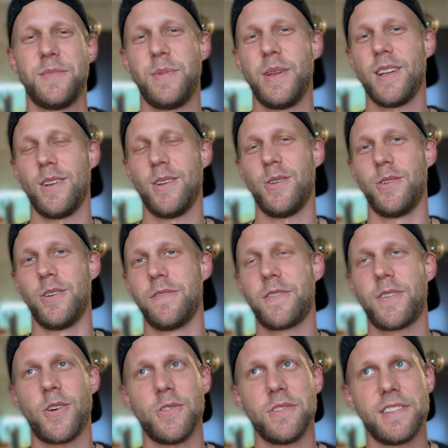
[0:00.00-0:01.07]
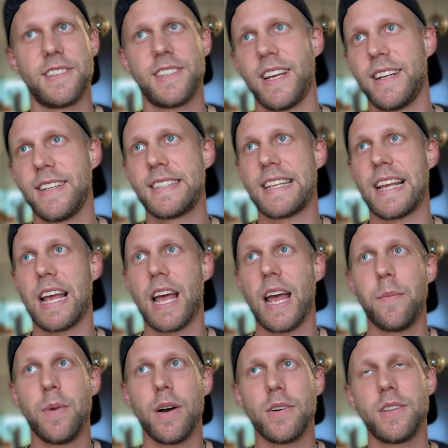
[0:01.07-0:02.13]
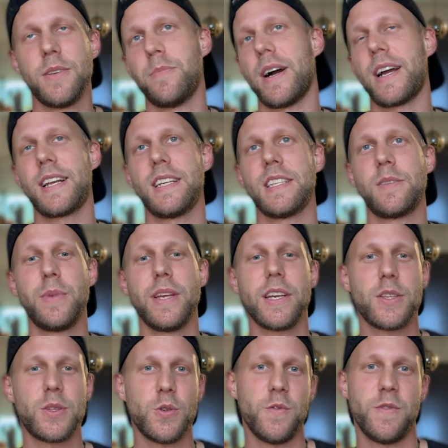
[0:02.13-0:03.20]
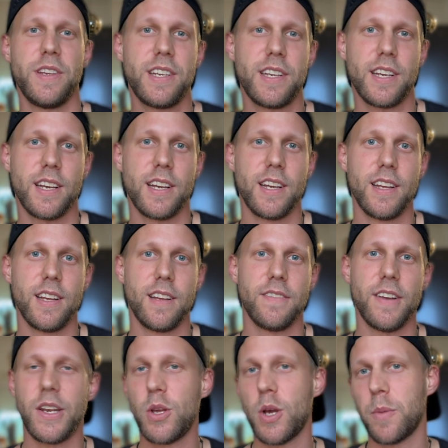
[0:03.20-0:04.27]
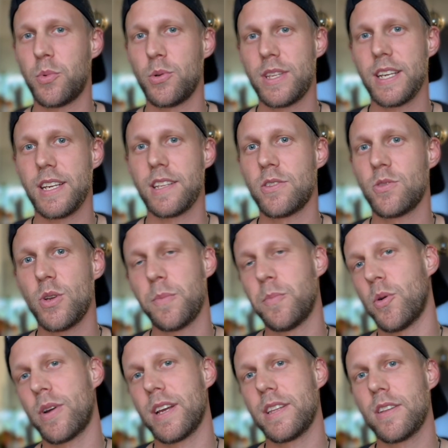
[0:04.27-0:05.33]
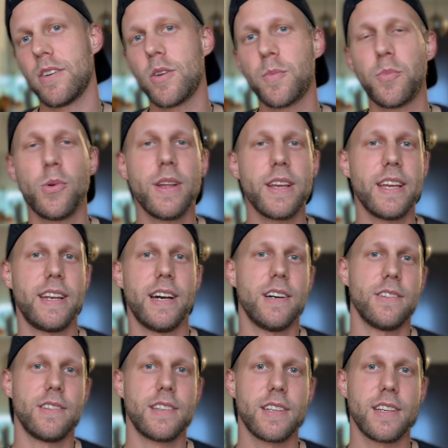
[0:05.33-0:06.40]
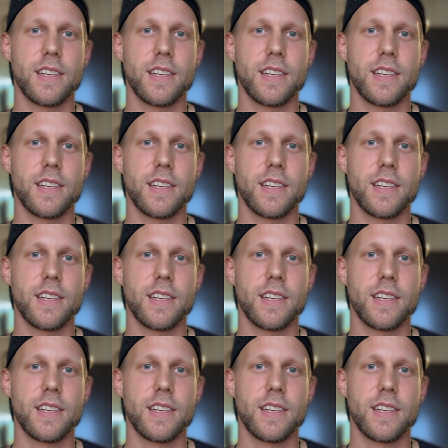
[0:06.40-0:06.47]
been a lot of content about the magnets being too weak when you are putting it to the pocket or pulling it out.